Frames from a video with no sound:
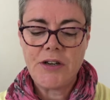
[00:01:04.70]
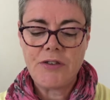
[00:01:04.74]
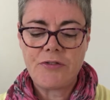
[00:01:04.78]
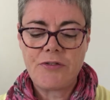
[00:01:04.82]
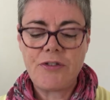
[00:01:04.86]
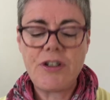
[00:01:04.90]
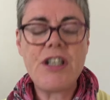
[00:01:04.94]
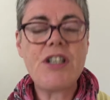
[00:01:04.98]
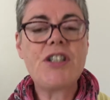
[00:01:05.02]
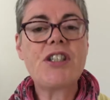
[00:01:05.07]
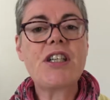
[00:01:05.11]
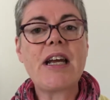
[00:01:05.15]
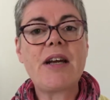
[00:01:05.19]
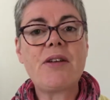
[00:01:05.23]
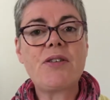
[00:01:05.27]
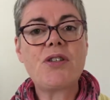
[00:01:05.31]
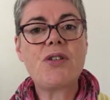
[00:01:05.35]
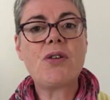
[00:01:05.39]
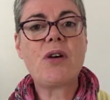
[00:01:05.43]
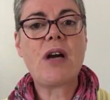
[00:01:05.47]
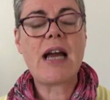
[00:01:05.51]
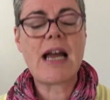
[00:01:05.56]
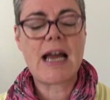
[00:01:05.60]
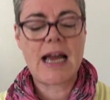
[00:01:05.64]
Reach out
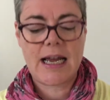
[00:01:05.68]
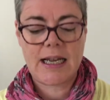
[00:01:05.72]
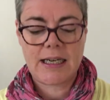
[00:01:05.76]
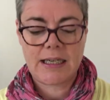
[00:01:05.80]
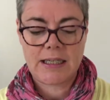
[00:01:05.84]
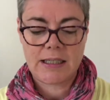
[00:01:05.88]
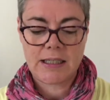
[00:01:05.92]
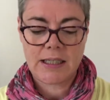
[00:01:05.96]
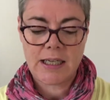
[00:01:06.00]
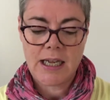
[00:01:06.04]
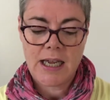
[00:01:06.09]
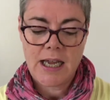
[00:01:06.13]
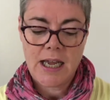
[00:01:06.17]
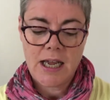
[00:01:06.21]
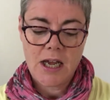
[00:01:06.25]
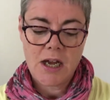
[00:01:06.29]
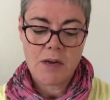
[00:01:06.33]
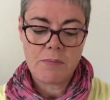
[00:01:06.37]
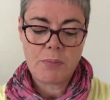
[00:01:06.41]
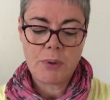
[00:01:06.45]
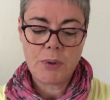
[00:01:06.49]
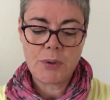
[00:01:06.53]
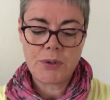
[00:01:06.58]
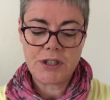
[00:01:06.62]
your hand
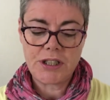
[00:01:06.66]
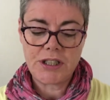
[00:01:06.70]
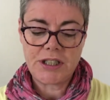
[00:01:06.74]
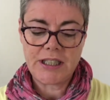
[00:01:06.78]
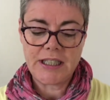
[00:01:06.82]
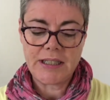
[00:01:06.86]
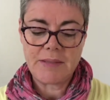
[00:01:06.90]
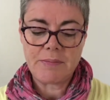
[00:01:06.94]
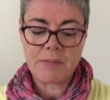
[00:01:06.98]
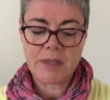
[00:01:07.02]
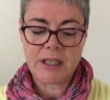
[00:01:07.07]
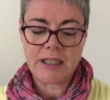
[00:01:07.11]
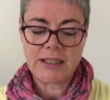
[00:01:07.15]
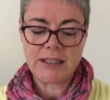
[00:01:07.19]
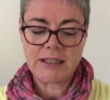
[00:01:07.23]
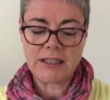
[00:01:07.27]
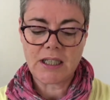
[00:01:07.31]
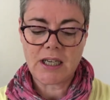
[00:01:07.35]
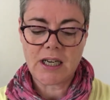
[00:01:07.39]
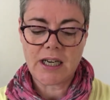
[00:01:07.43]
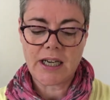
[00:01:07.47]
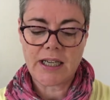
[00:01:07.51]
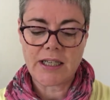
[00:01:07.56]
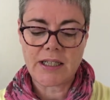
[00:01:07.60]
and put it in my
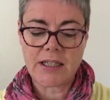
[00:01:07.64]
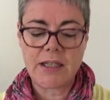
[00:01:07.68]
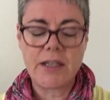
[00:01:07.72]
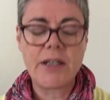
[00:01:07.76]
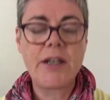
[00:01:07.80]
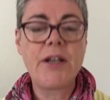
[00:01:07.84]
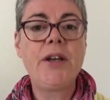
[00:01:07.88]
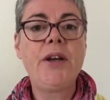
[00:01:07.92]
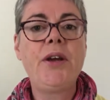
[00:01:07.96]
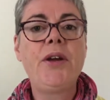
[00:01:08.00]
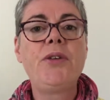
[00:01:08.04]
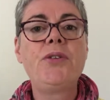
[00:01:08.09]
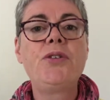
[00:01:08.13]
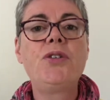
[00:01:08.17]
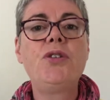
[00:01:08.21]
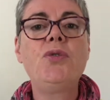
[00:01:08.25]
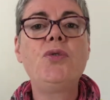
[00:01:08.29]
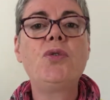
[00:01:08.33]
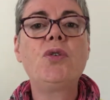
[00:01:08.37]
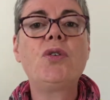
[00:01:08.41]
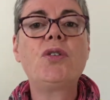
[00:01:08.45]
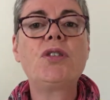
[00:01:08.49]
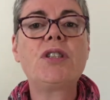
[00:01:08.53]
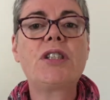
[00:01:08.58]
side. Do
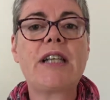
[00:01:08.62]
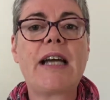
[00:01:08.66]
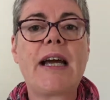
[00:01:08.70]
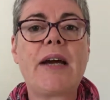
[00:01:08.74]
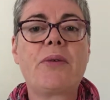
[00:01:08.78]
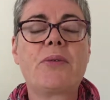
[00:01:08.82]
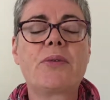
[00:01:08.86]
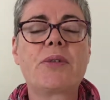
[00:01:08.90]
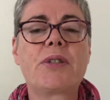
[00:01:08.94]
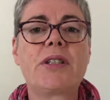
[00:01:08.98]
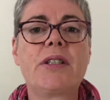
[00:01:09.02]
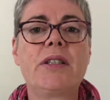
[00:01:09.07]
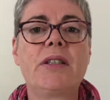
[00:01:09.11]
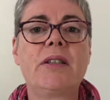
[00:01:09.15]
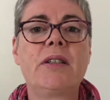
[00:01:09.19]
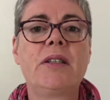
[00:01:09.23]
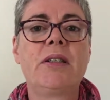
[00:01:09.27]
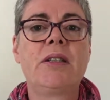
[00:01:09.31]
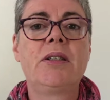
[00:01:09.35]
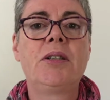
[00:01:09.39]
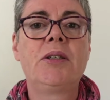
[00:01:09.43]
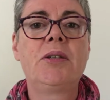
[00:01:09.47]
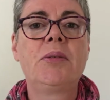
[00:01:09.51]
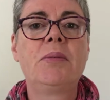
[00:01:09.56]
not doubt,
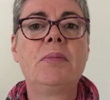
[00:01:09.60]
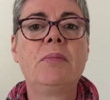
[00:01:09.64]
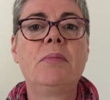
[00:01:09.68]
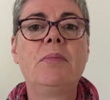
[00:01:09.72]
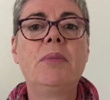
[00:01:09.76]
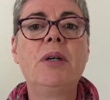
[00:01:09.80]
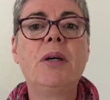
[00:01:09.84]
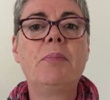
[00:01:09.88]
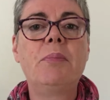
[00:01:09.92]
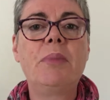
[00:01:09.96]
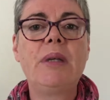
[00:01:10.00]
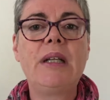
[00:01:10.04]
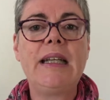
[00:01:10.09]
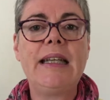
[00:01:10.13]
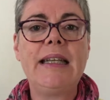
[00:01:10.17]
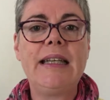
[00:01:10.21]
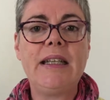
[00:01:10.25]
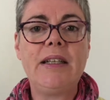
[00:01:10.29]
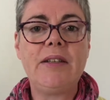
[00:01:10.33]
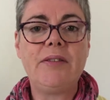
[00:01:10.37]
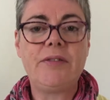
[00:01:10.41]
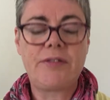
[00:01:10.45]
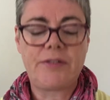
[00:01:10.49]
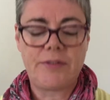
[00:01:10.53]
but
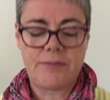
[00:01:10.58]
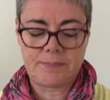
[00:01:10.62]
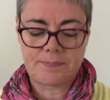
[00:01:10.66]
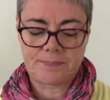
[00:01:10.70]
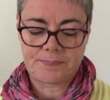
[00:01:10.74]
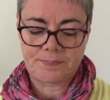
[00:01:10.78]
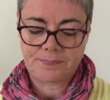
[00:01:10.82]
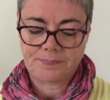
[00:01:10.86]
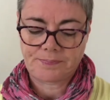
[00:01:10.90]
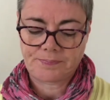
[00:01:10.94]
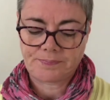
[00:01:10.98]
believe."